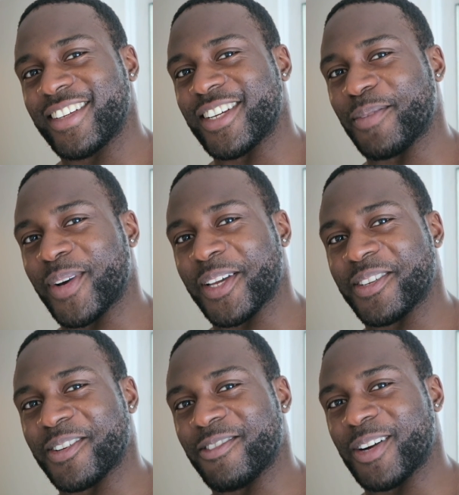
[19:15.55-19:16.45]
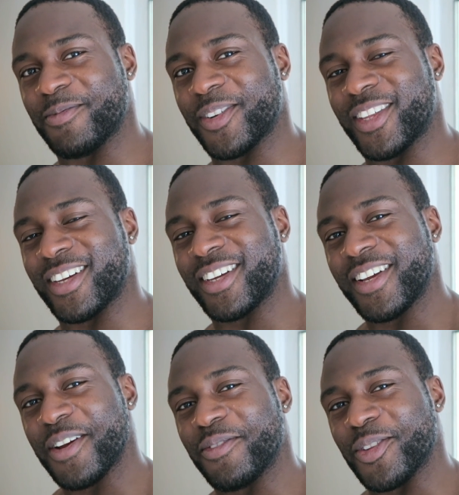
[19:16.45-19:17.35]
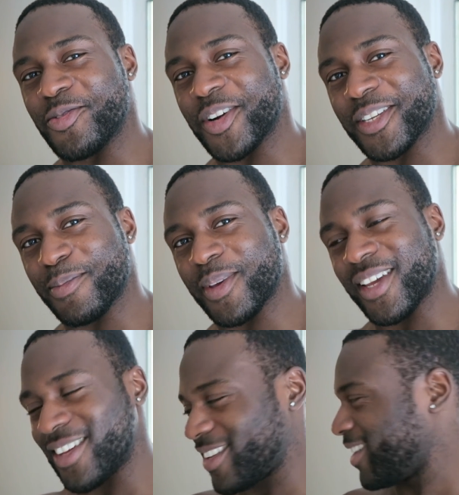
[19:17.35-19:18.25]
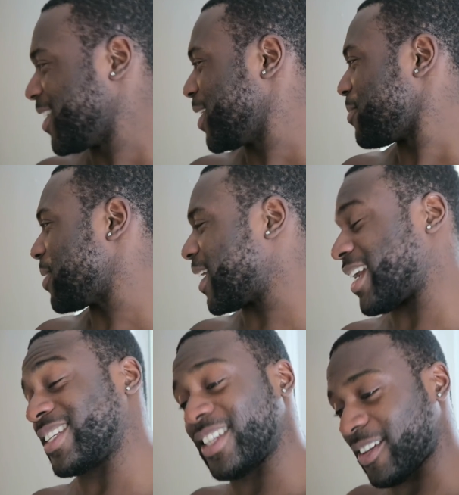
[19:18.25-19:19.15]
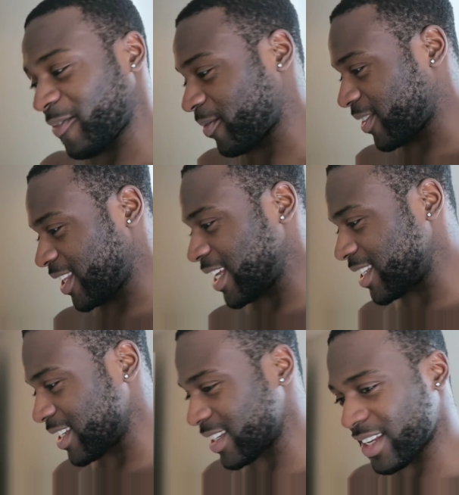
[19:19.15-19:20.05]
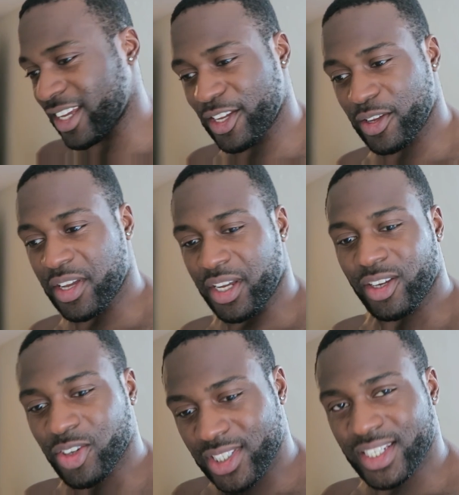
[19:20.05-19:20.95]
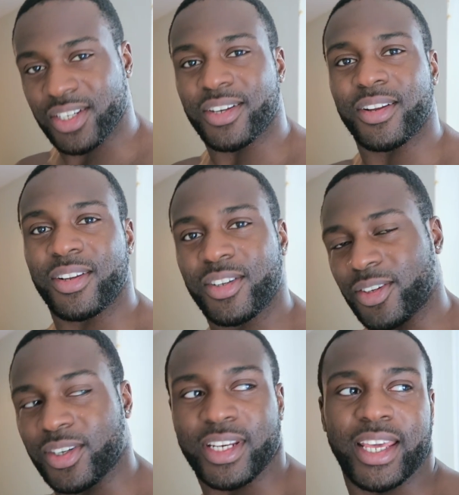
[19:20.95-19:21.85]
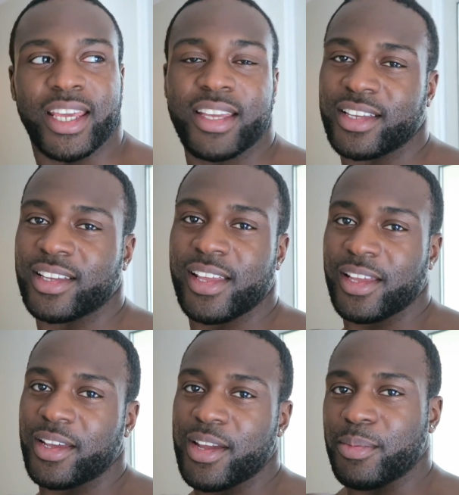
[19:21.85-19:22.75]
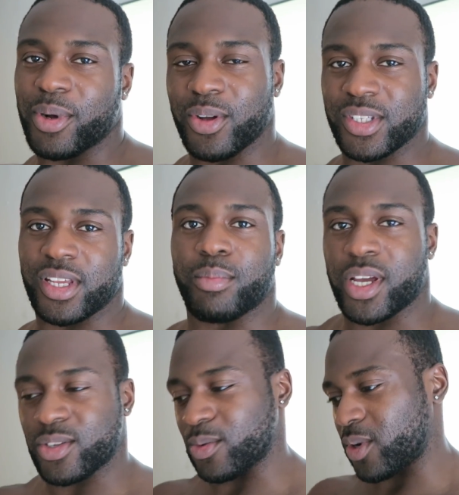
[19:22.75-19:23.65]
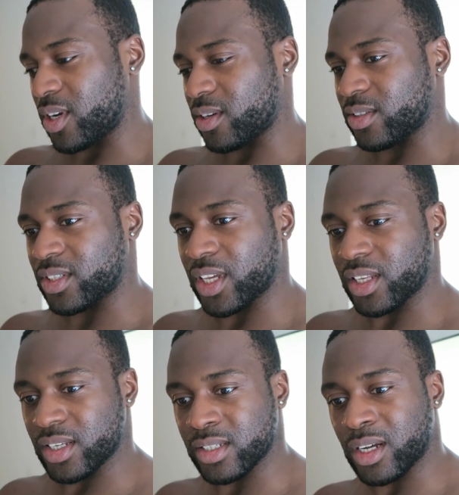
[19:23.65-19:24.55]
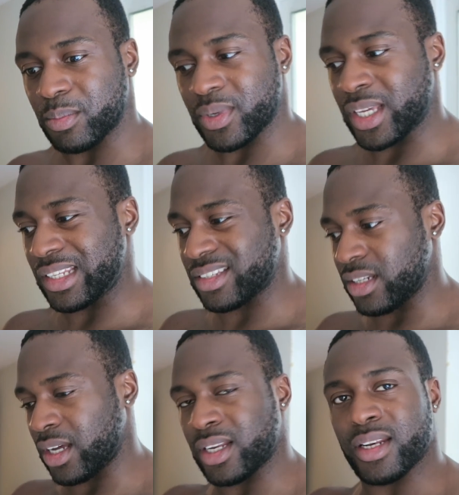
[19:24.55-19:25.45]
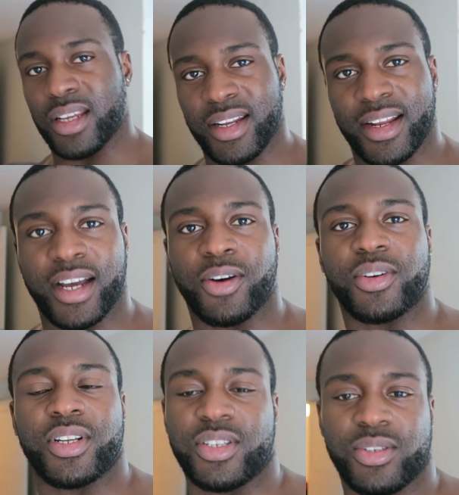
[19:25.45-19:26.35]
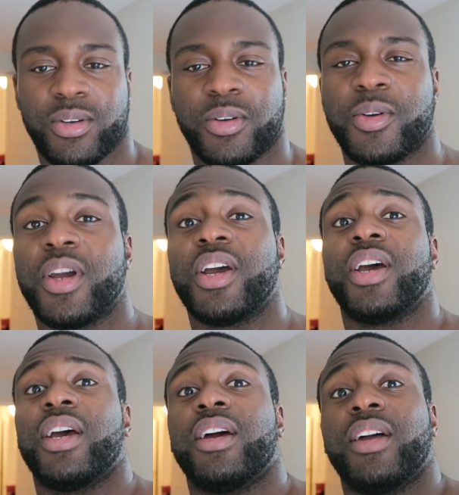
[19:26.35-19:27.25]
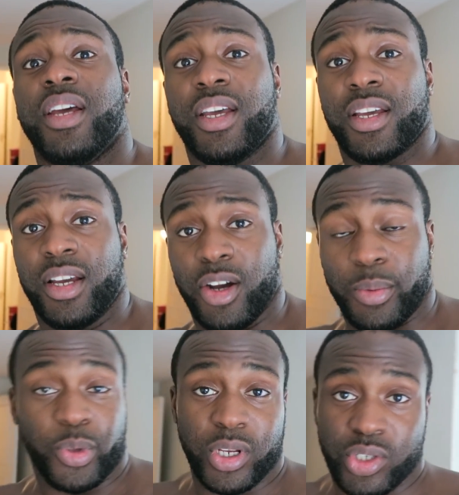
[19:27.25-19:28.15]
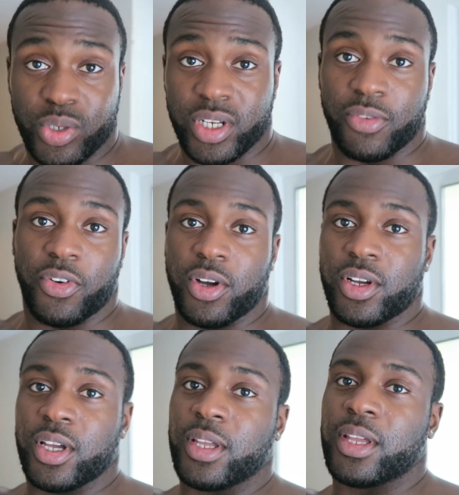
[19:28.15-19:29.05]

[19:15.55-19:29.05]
Check my Instagram for the recipe. Yeah, that's it. That's it today. Good session, good day, but got to get back to work, got to get these updates done and out. So hope you enjoyed the vlog.